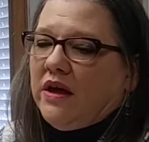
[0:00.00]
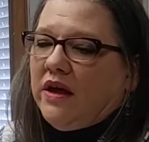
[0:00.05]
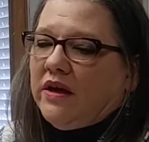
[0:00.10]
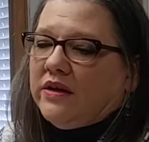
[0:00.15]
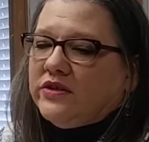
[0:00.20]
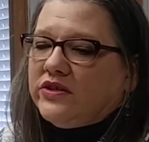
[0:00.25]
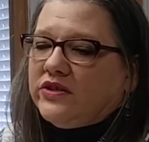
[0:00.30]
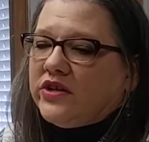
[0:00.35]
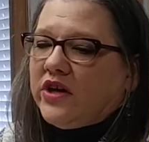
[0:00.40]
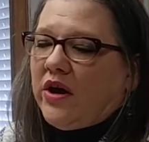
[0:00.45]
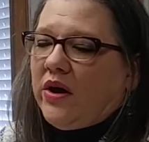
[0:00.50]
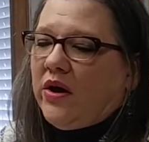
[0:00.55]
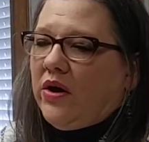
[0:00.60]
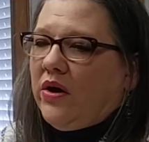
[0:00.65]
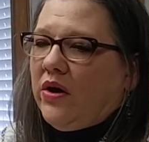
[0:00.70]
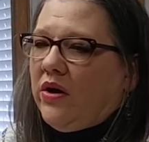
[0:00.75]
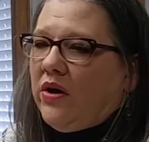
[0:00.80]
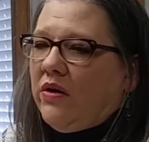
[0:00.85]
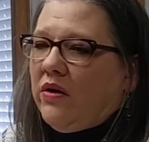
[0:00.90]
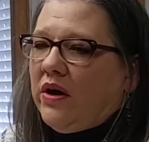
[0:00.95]

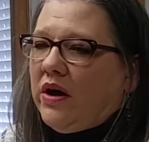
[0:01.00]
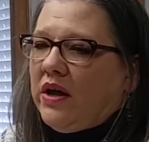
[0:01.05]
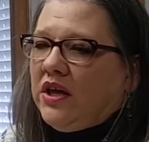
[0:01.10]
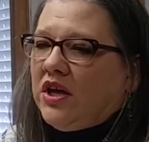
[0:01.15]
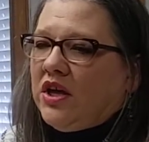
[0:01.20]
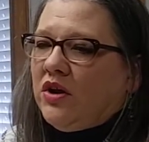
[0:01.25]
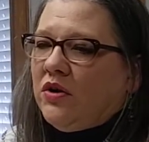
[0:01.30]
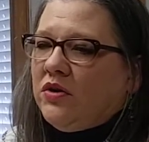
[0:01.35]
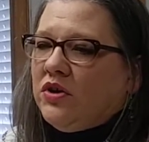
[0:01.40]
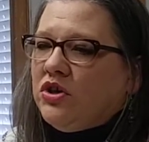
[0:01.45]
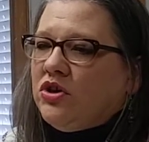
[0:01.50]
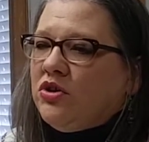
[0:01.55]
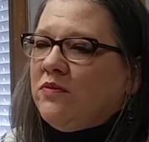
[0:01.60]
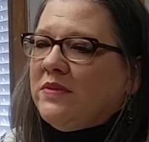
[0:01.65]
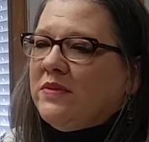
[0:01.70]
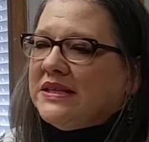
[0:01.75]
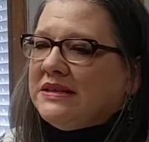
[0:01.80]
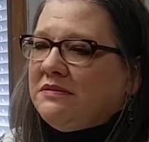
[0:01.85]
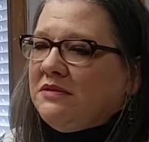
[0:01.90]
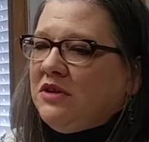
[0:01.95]
So,
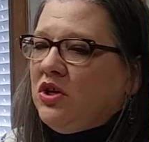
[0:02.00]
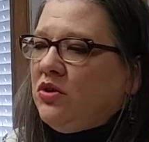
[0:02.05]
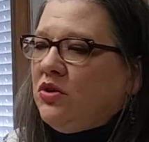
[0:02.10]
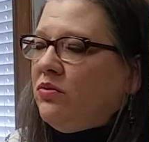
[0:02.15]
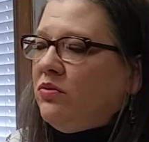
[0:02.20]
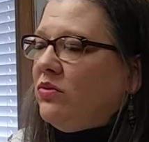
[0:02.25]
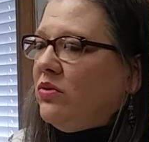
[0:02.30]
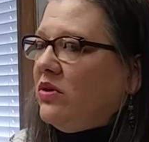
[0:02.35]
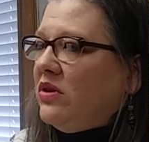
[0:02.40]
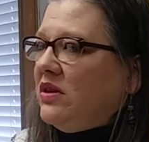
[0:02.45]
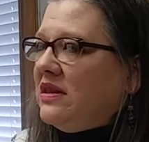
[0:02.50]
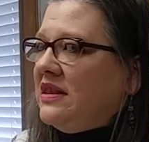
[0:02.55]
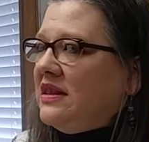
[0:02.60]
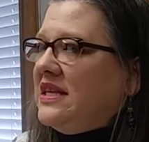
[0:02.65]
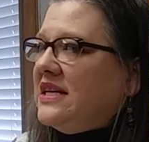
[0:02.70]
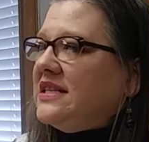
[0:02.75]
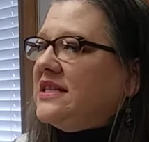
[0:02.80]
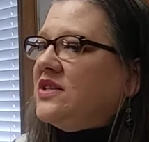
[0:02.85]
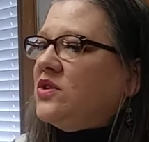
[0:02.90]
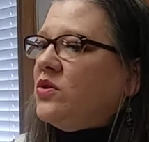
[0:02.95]
you
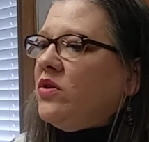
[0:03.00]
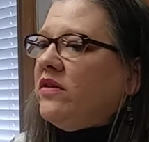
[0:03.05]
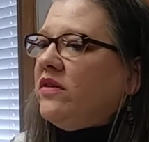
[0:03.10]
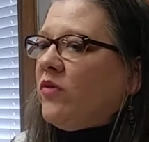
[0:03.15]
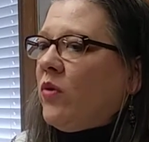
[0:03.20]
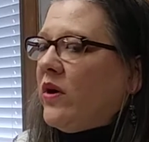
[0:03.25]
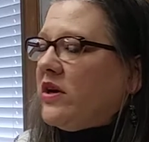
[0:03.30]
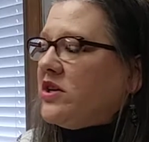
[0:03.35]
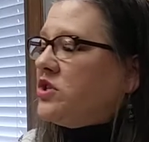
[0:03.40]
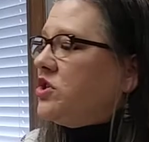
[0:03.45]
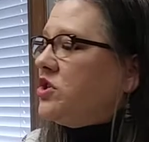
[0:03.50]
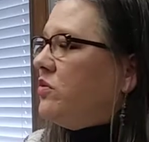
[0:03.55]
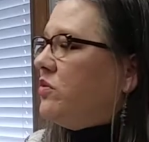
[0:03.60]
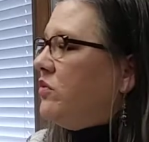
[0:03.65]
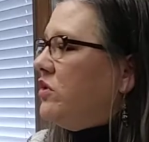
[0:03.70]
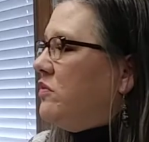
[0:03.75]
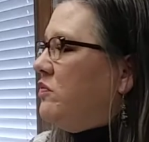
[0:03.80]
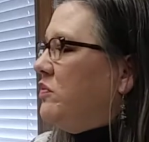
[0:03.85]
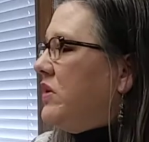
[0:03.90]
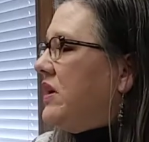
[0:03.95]
this sort of question
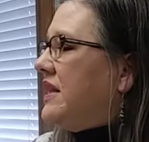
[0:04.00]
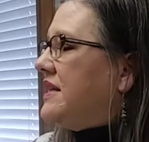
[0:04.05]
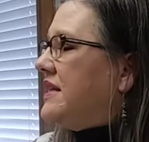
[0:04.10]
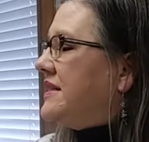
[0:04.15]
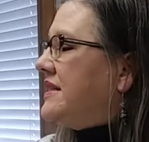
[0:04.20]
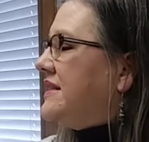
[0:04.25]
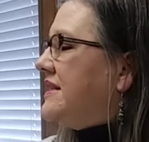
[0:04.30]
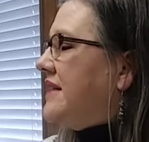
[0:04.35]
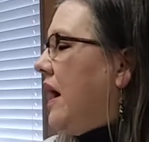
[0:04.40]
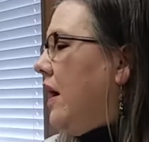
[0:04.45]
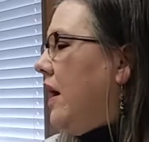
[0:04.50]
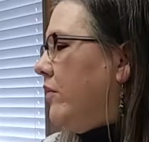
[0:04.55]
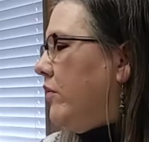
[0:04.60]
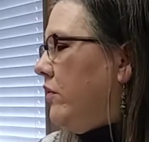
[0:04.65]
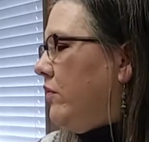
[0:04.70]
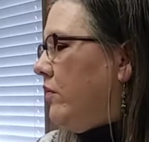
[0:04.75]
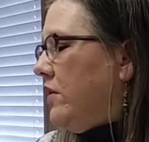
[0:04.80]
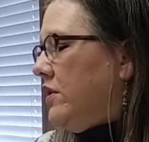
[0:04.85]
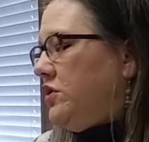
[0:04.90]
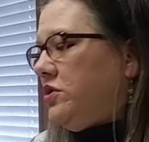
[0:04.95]
would be, this is how I
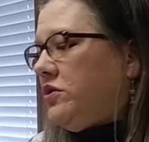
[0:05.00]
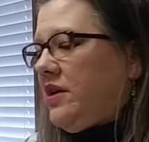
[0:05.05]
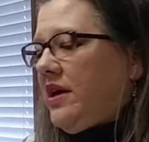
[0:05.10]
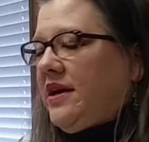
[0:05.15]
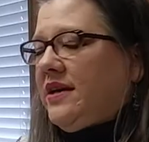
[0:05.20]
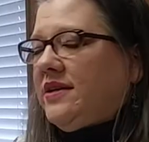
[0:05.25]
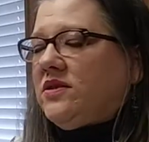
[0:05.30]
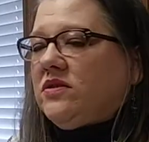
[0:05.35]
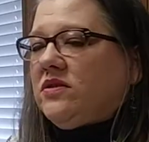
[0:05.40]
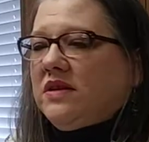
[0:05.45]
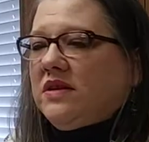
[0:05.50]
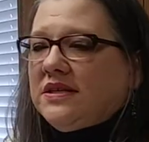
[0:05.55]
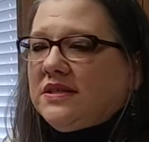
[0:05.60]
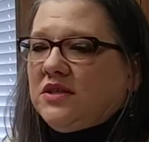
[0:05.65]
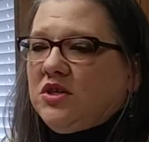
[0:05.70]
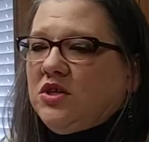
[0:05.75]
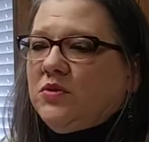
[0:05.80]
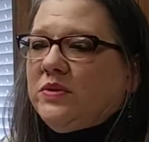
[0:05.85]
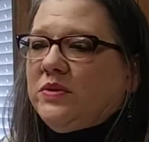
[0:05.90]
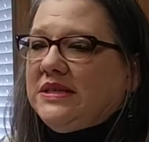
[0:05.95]
would want you to answer
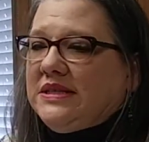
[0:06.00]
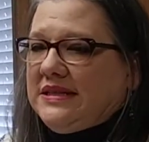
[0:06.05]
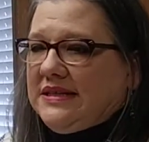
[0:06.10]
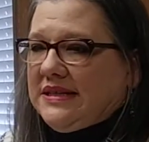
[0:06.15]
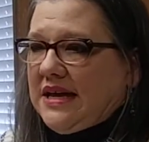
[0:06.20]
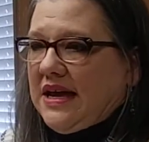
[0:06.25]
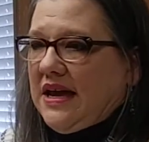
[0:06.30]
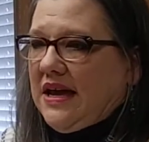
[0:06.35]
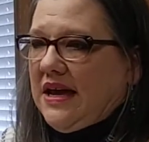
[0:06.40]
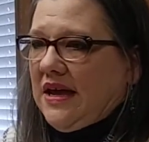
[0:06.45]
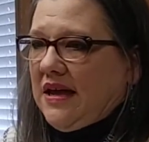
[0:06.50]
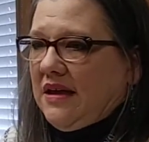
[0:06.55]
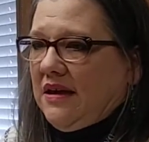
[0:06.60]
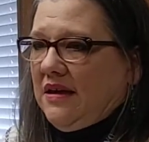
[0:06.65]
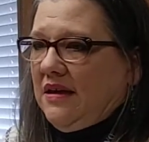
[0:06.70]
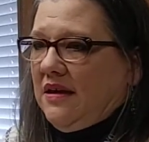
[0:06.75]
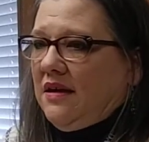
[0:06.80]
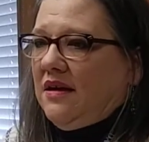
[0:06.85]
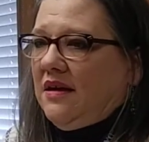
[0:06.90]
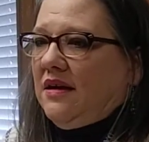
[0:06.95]
this. You would say,
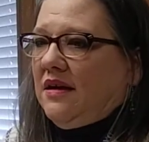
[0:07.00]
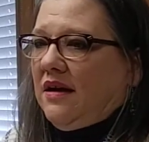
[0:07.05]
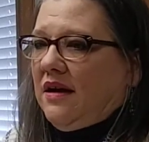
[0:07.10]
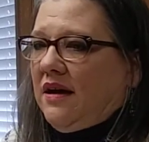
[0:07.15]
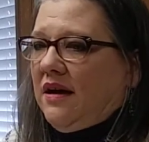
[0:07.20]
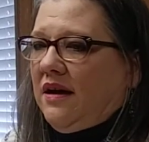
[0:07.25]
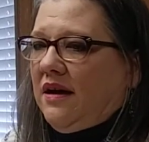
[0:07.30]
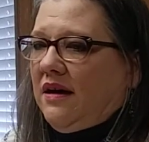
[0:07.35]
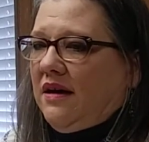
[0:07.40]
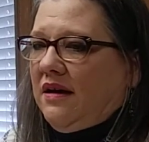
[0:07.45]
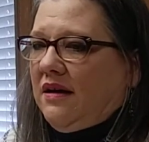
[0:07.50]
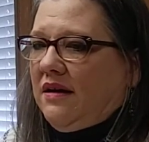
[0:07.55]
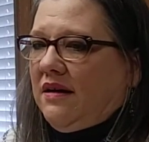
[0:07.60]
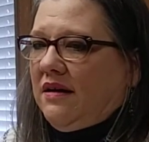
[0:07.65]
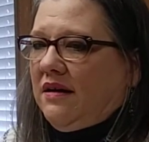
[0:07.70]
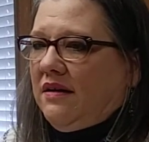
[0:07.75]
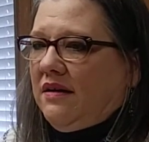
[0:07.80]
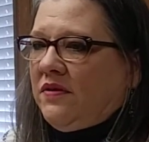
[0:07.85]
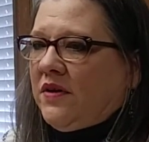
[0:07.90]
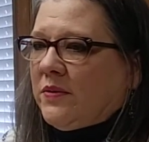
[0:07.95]

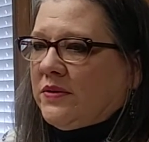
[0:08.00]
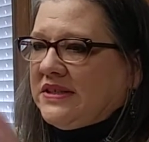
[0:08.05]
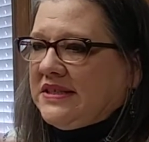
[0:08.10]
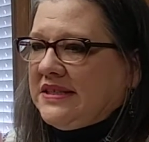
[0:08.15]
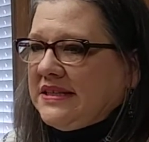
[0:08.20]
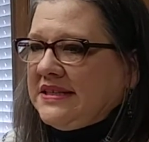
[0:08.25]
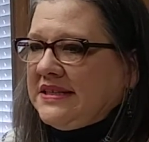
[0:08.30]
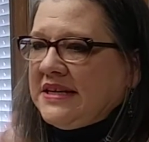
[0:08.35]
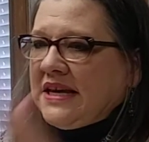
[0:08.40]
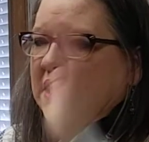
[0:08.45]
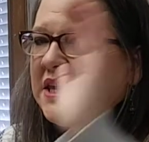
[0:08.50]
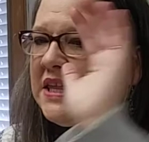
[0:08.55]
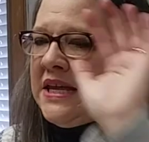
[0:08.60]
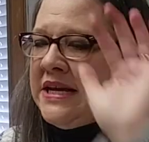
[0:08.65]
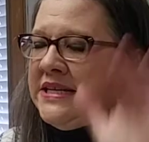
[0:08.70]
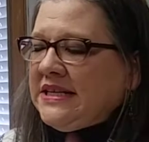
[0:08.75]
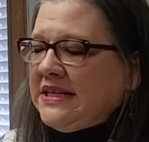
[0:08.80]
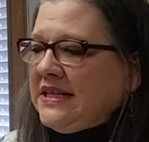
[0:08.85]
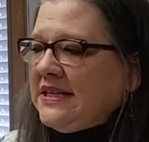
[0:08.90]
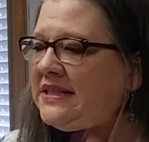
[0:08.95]
there was this thing and
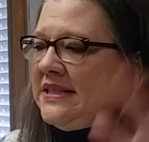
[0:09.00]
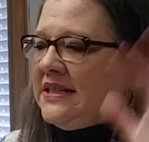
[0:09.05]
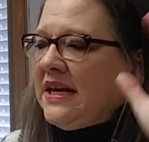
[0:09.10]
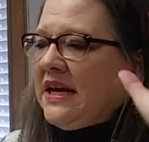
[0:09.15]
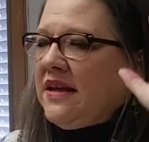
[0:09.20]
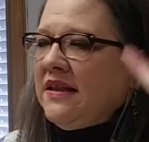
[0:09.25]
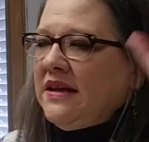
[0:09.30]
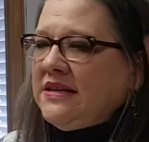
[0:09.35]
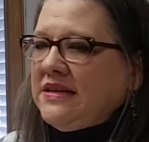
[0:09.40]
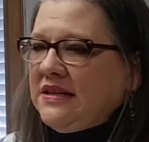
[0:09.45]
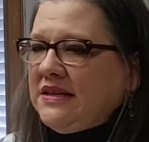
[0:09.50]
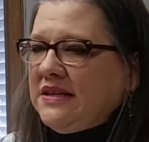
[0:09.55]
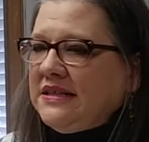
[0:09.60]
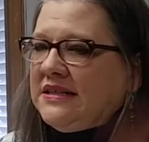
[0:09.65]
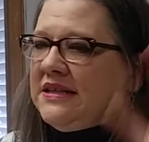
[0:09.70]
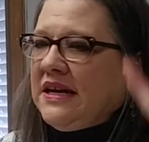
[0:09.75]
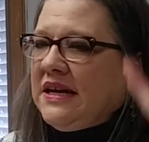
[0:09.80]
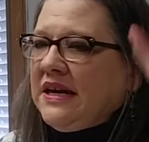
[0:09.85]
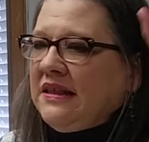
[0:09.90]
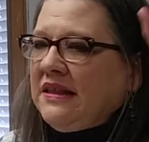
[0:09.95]
they did this thing and they did this
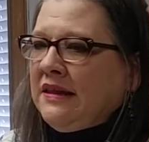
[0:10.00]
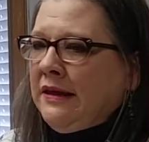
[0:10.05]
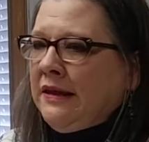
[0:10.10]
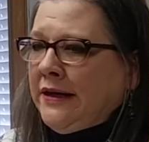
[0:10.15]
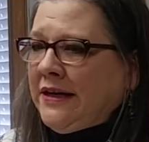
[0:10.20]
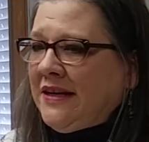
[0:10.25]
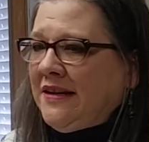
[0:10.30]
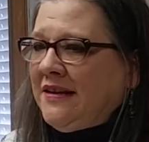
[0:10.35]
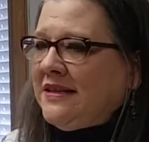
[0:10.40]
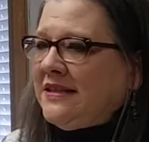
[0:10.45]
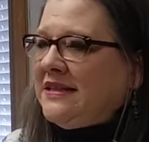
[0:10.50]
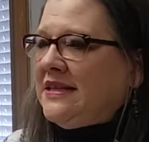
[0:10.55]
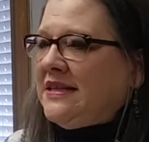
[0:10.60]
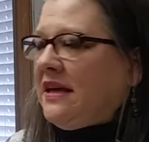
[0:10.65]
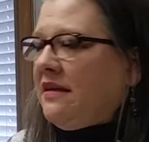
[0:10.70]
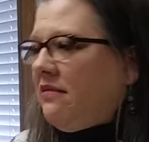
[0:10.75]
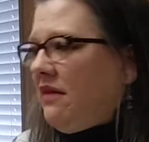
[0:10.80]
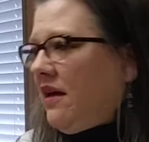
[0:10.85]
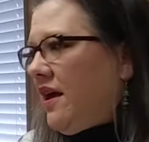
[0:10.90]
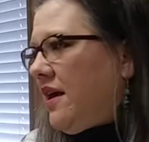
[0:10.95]
thing and they did this
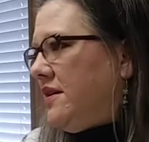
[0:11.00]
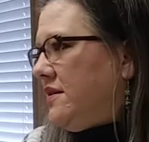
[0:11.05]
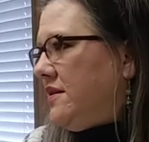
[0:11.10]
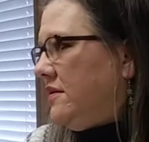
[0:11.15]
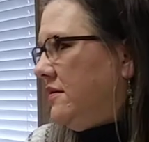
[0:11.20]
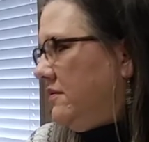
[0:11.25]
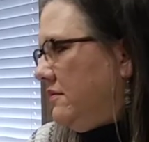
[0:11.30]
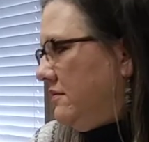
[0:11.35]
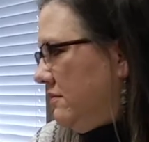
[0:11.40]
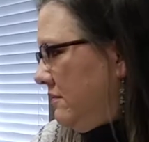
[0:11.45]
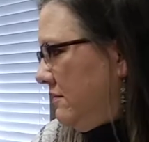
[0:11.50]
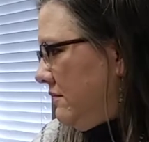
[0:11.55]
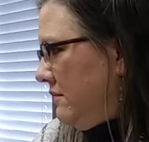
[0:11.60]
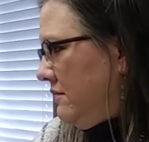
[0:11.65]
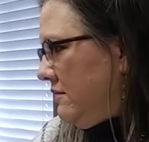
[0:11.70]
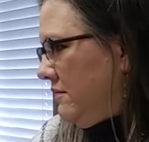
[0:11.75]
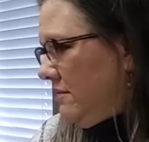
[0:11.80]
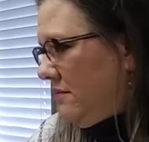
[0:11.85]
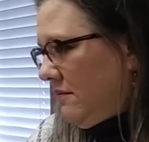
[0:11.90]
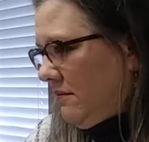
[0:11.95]
thing, the end.
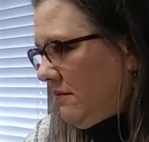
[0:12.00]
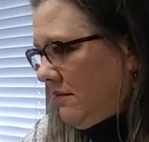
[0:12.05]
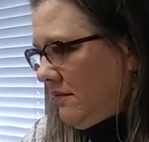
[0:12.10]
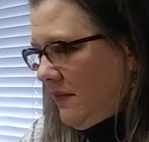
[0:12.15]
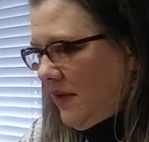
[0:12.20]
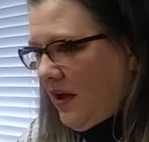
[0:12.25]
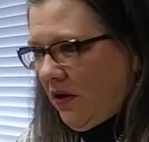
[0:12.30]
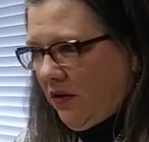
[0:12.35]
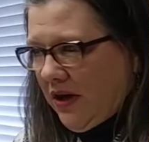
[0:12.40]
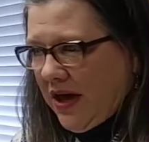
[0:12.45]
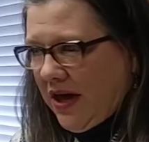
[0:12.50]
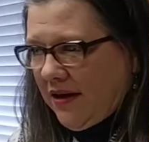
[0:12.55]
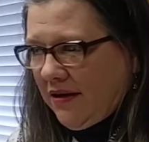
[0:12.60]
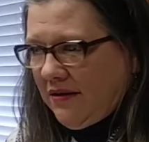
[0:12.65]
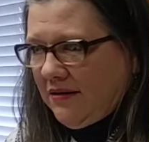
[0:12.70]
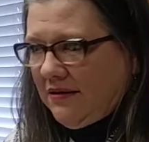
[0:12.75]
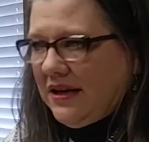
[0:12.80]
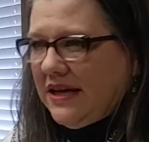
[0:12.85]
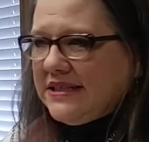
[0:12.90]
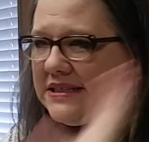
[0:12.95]

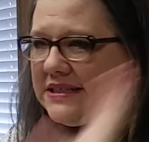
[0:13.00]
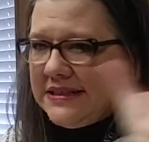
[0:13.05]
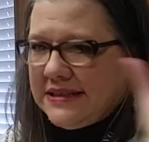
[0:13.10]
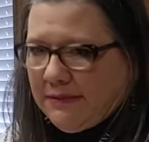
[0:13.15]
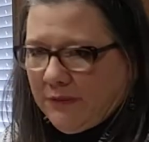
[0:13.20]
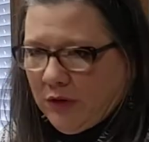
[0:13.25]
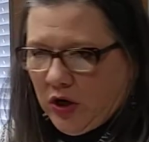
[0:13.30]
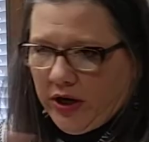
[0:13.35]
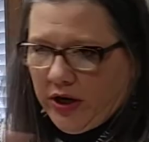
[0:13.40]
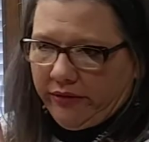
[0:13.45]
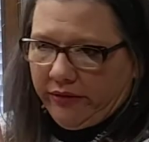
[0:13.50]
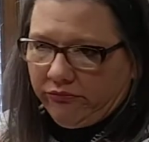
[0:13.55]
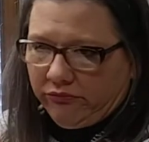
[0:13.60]
Okay? It's a summary.